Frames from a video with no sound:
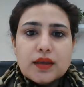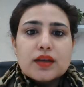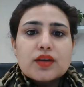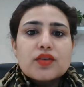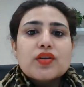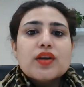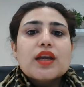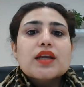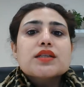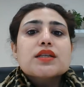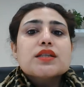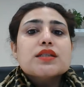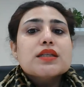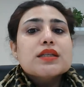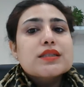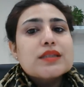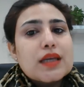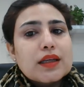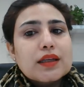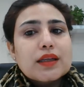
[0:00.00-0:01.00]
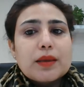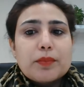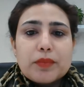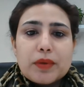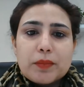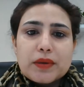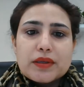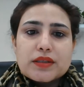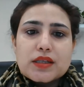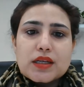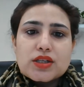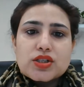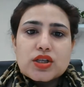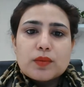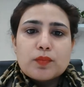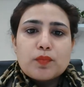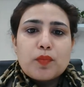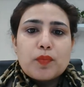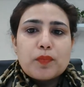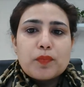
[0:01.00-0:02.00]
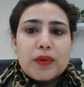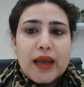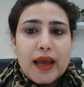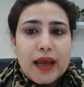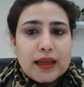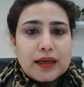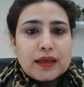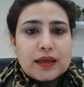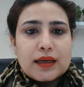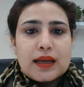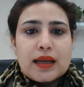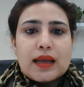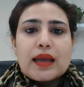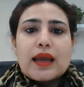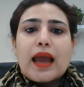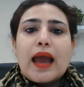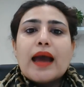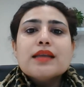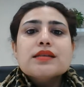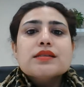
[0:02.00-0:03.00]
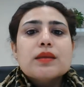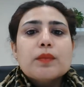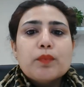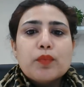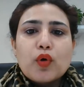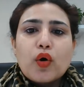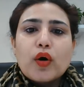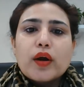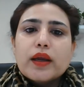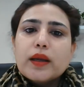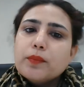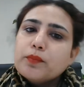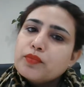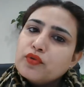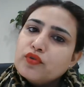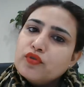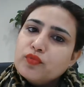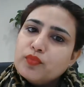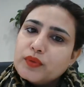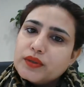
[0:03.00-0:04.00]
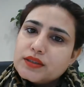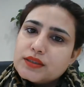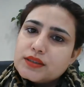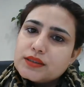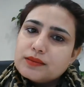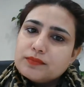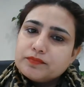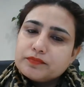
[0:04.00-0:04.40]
create a detailed implementation plan and deploy improvements.